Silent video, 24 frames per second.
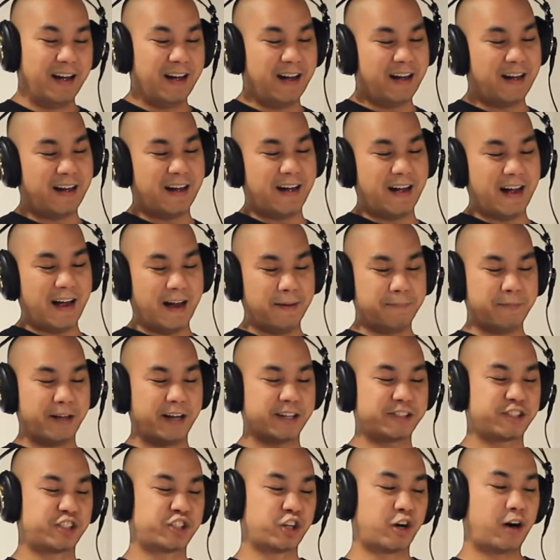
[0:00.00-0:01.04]
I'm
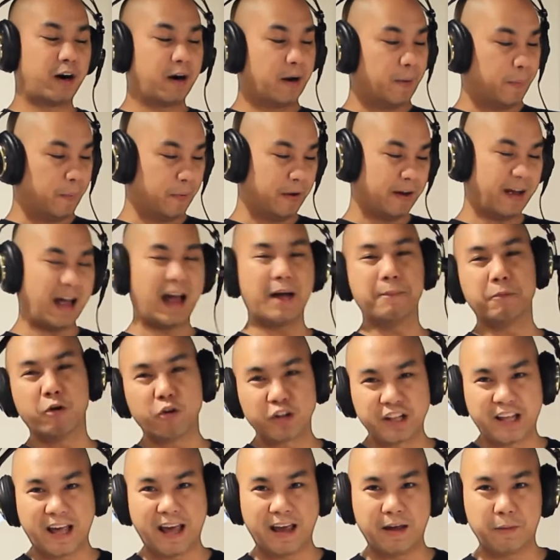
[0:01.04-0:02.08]
not sure. I'm
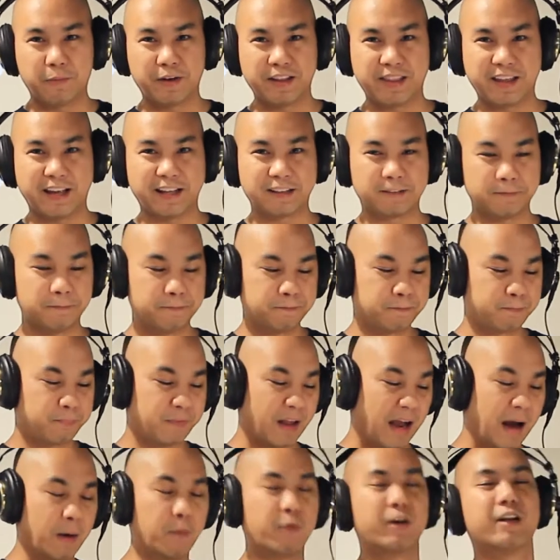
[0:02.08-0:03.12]
okay with it.
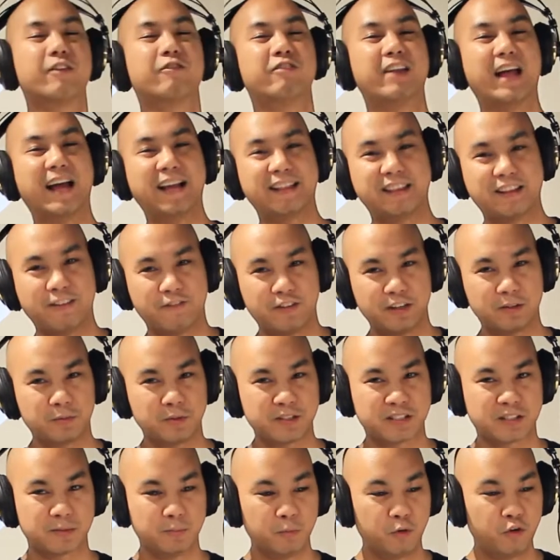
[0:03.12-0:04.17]
I would have liked if it
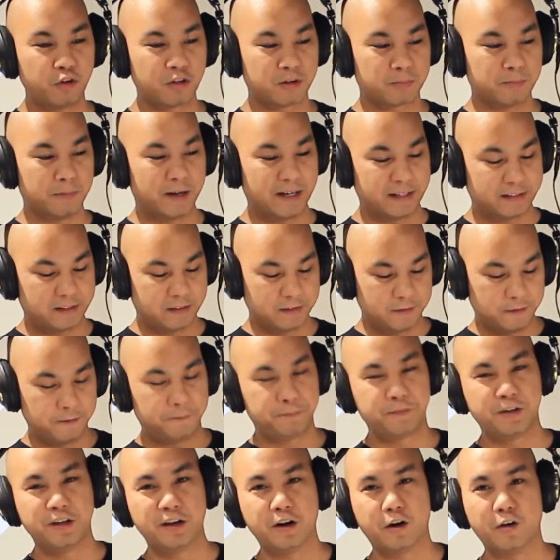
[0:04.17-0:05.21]
was smooth, but
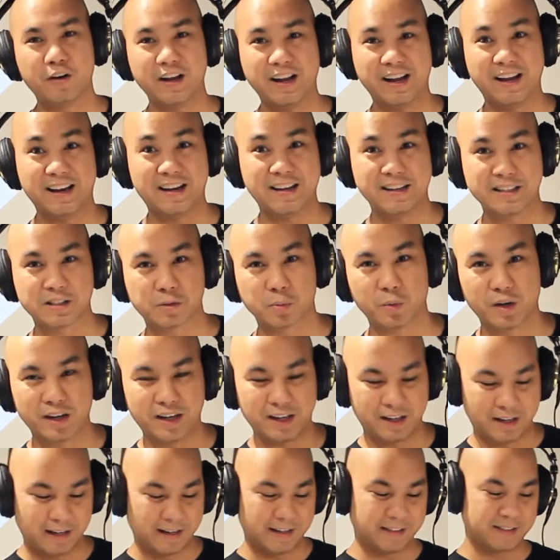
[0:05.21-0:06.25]
you know, it is what
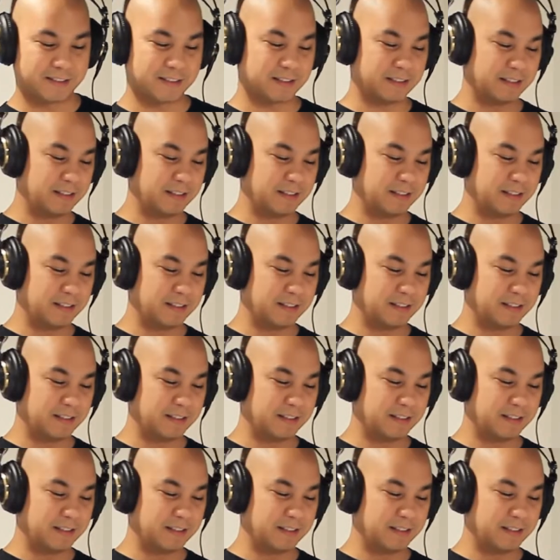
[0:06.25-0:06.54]
it is.